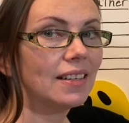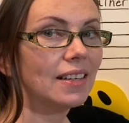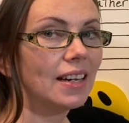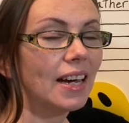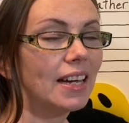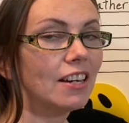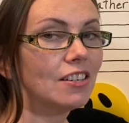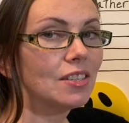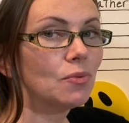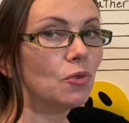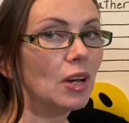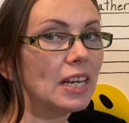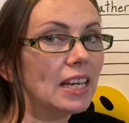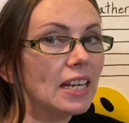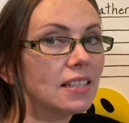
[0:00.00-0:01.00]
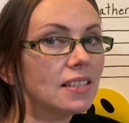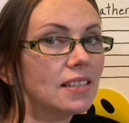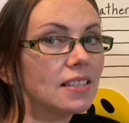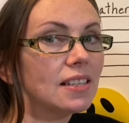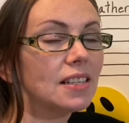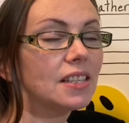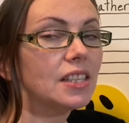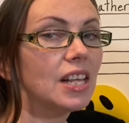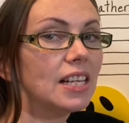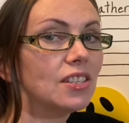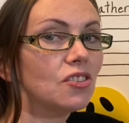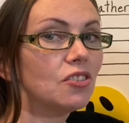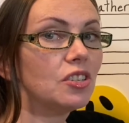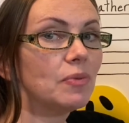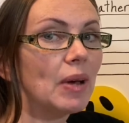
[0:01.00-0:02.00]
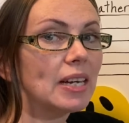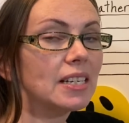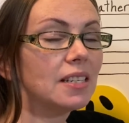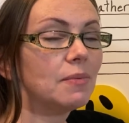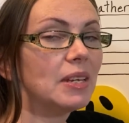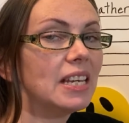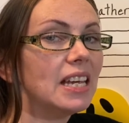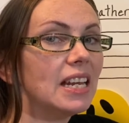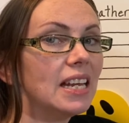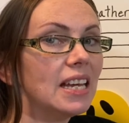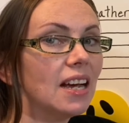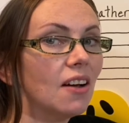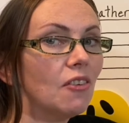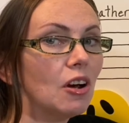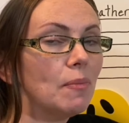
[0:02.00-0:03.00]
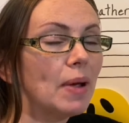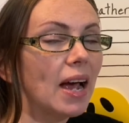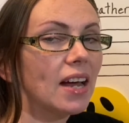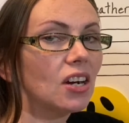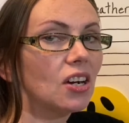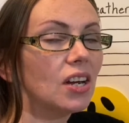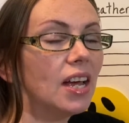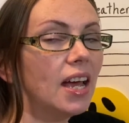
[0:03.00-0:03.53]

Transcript: I hear some great guesses. Let's go back to the beginning of our pattern